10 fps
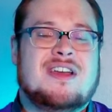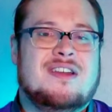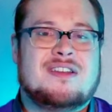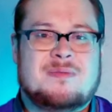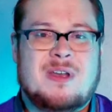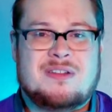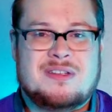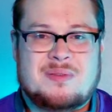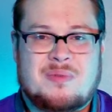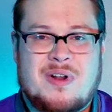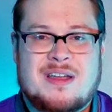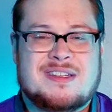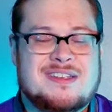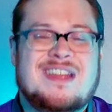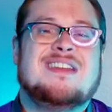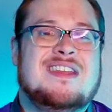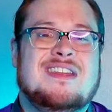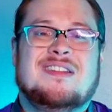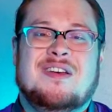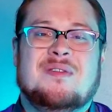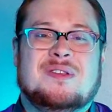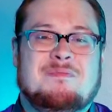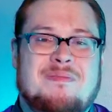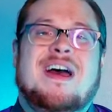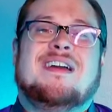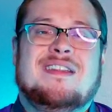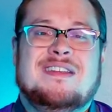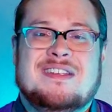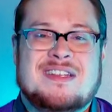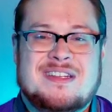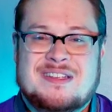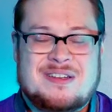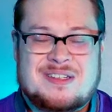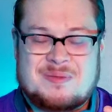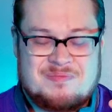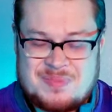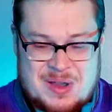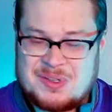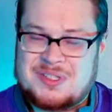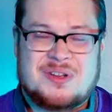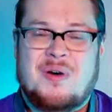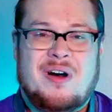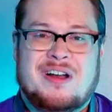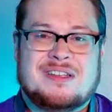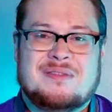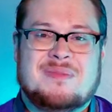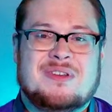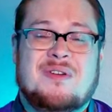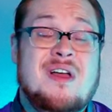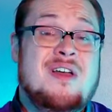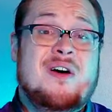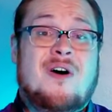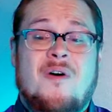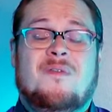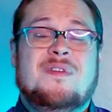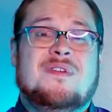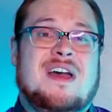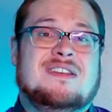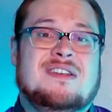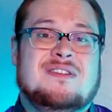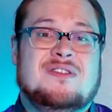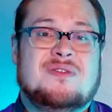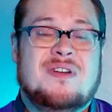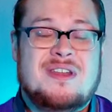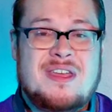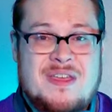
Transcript: unexpected surprise because they needed those back in these sets. That's that was so awesome. So hopefully you guys enjoyed.